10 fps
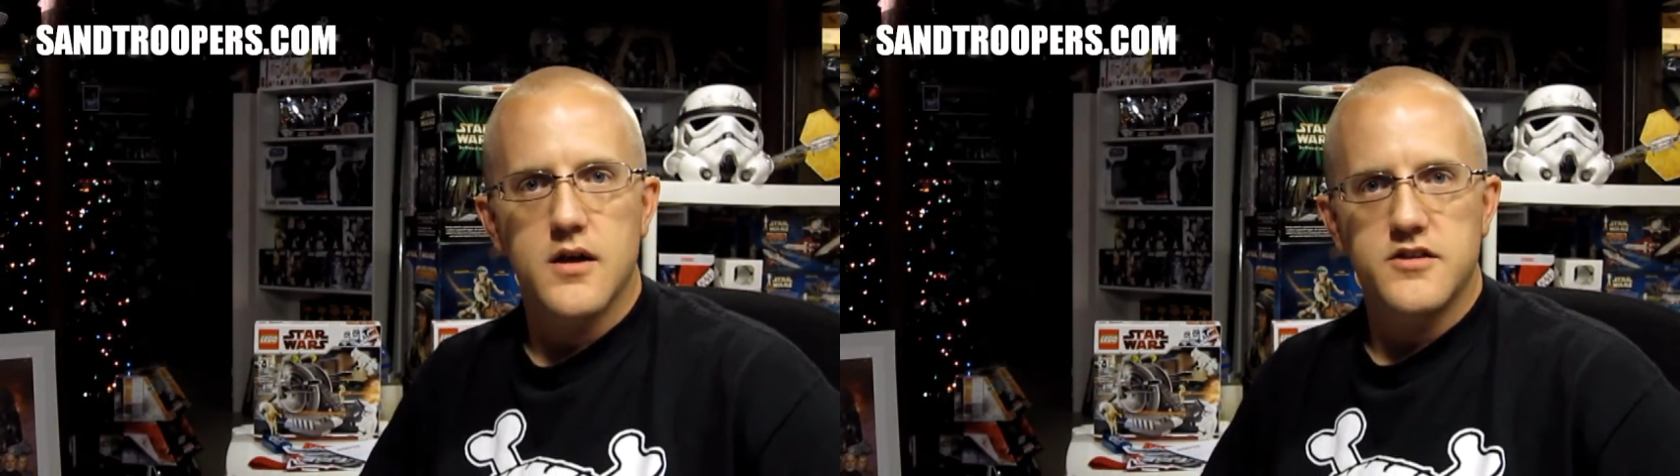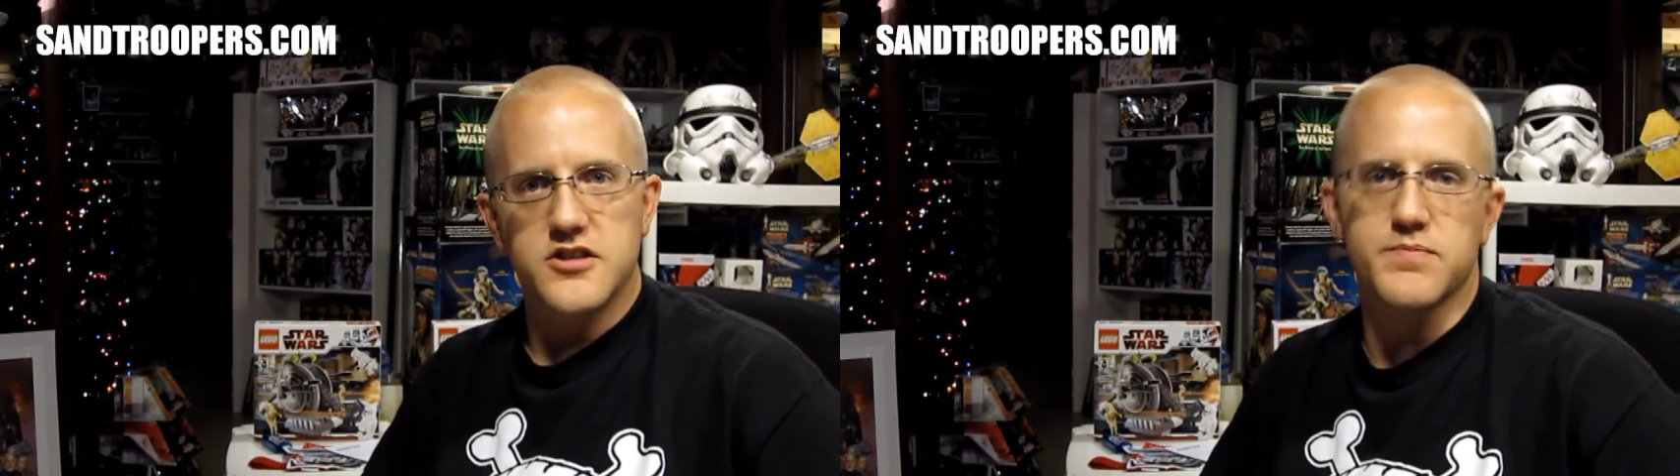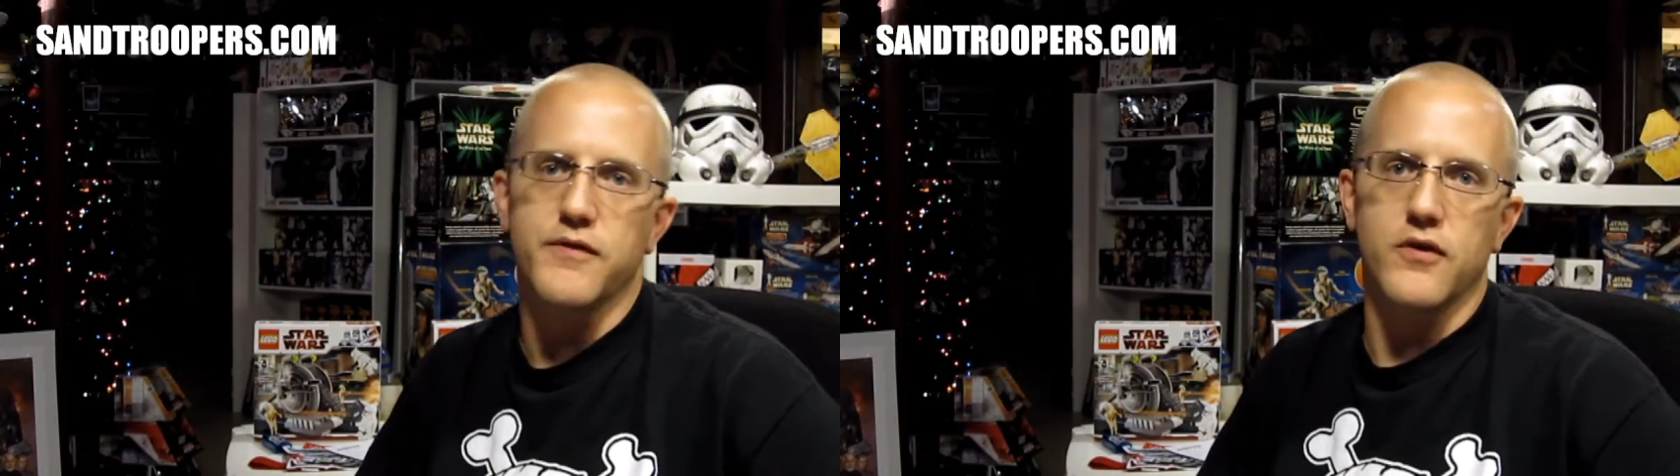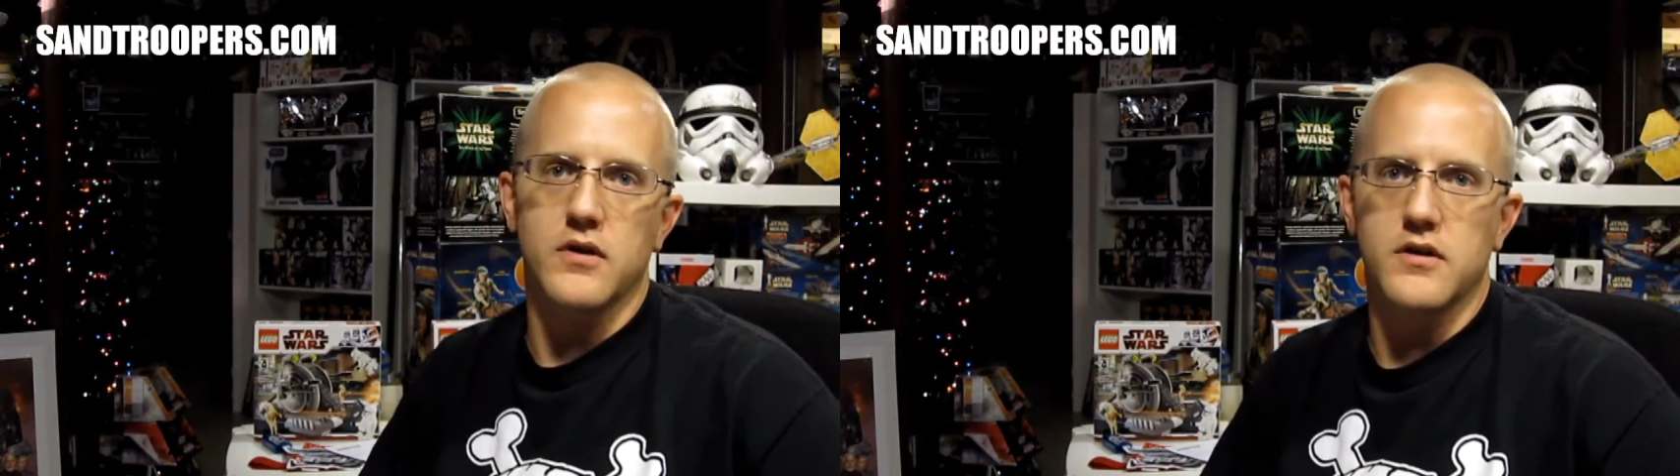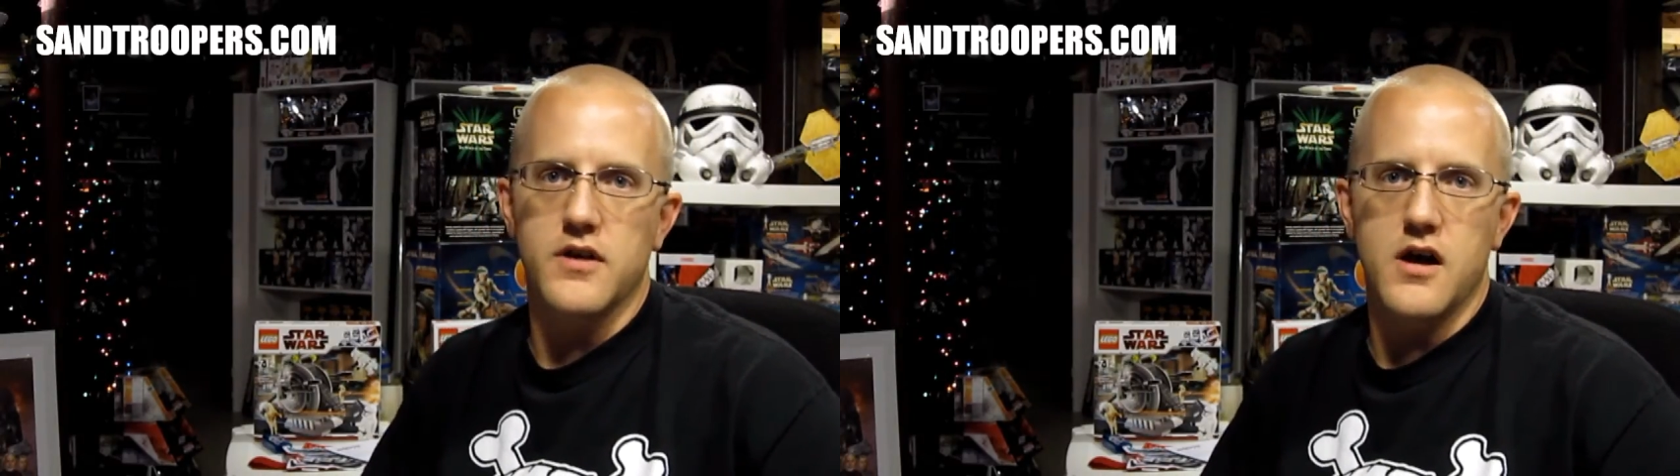just
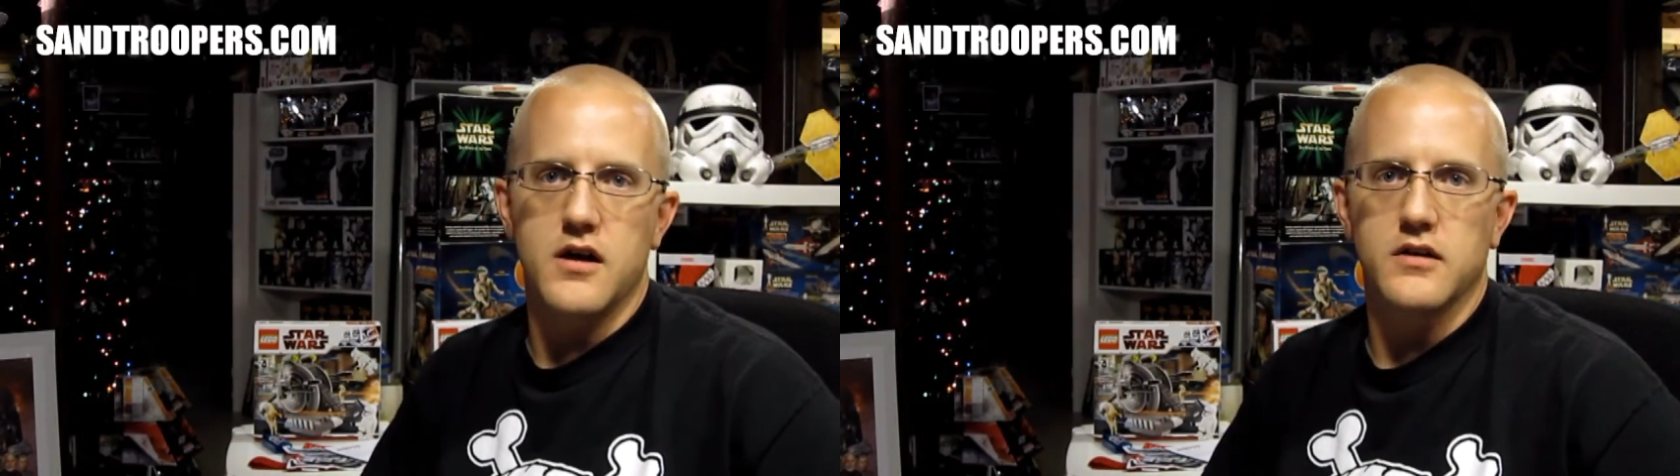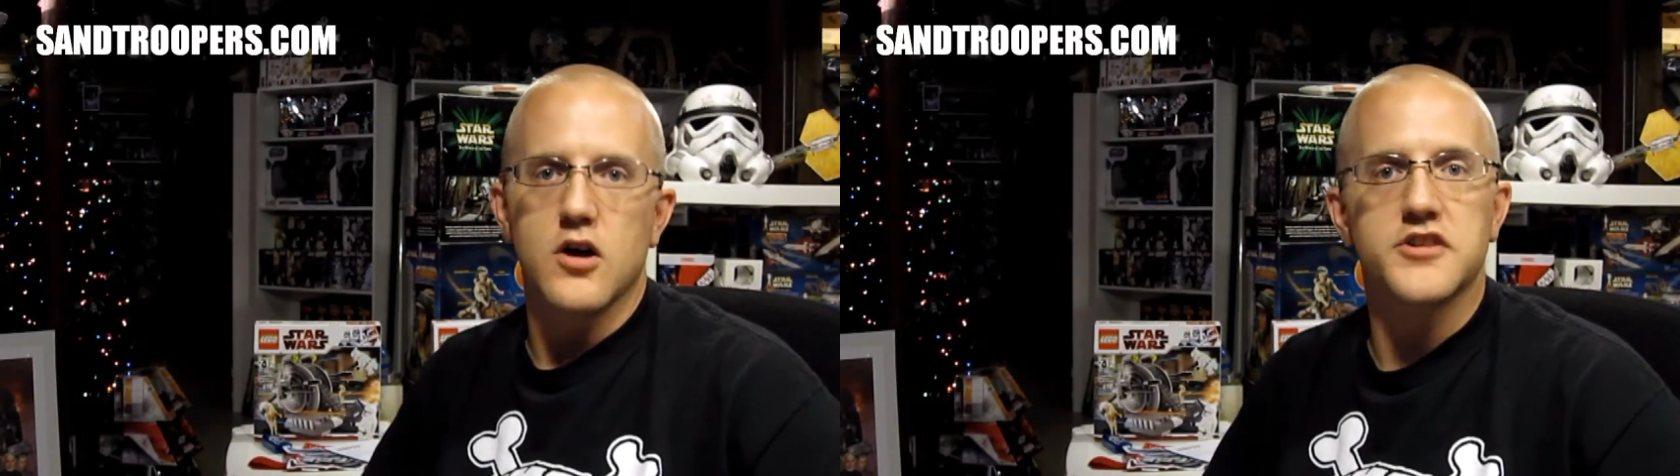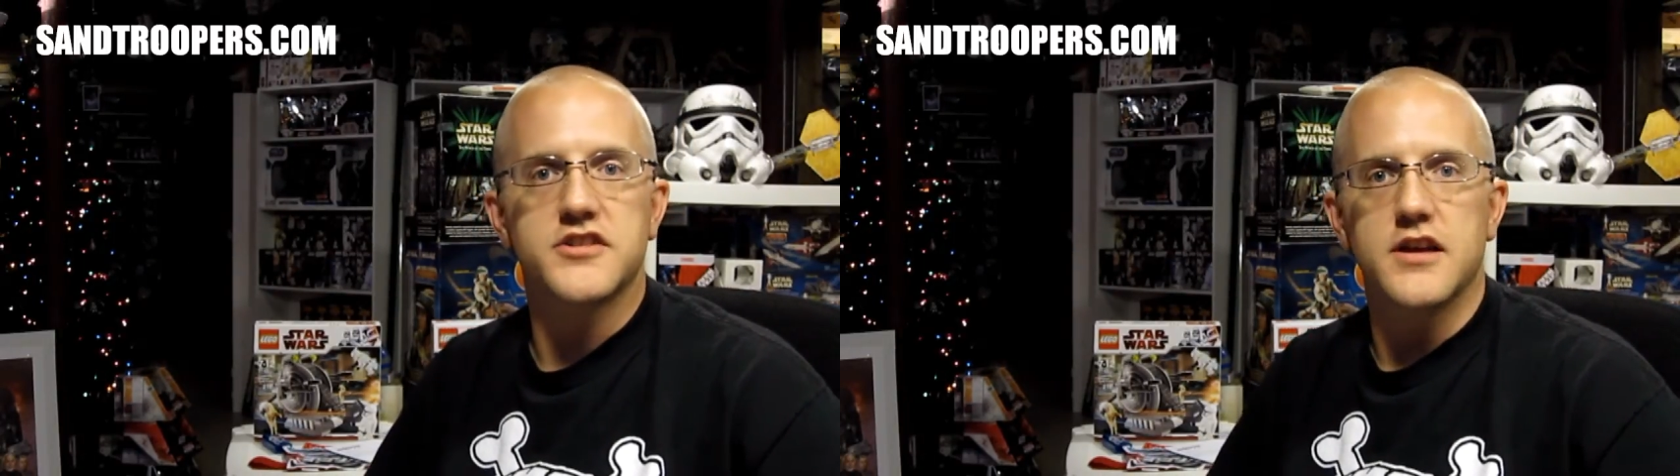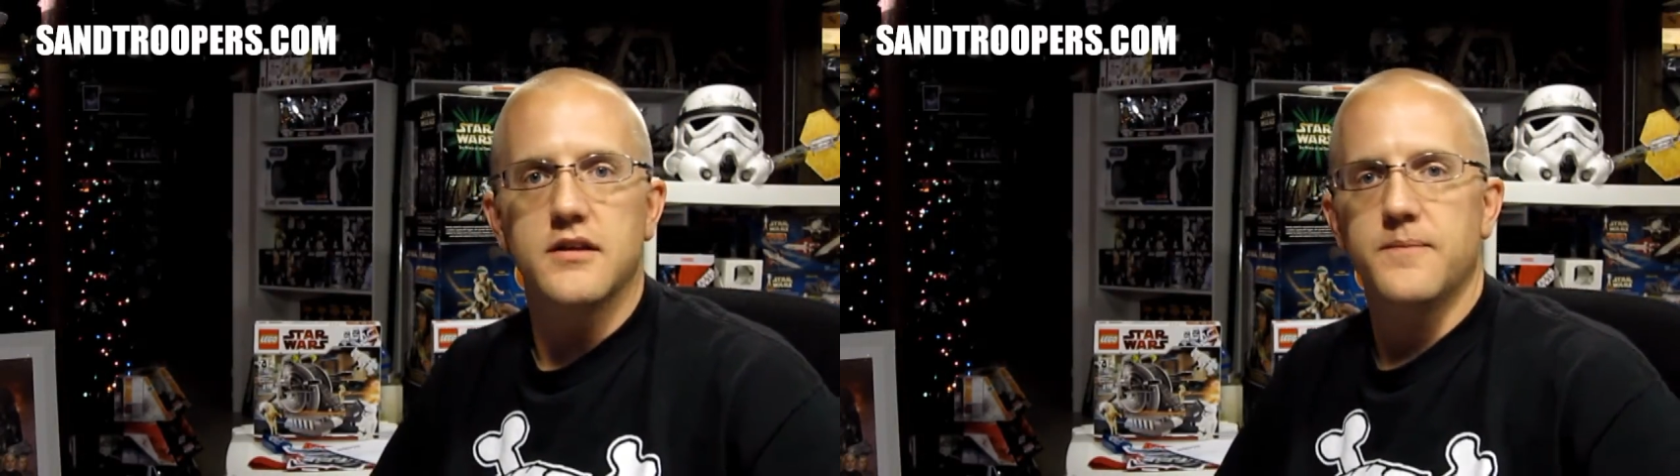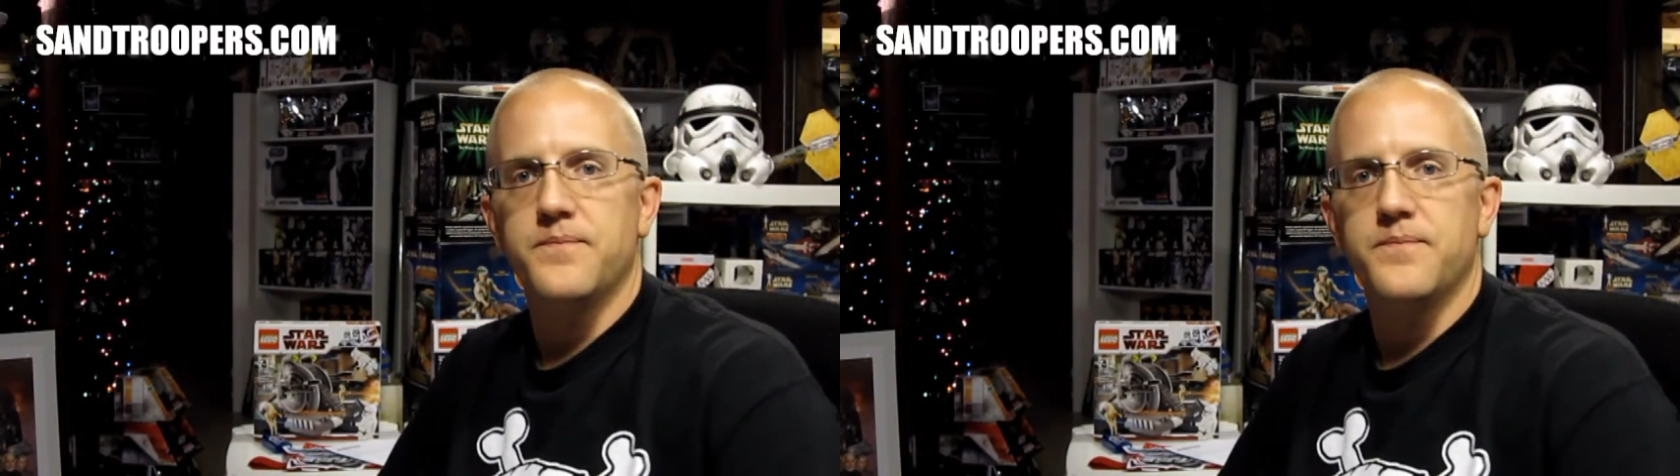before launch date,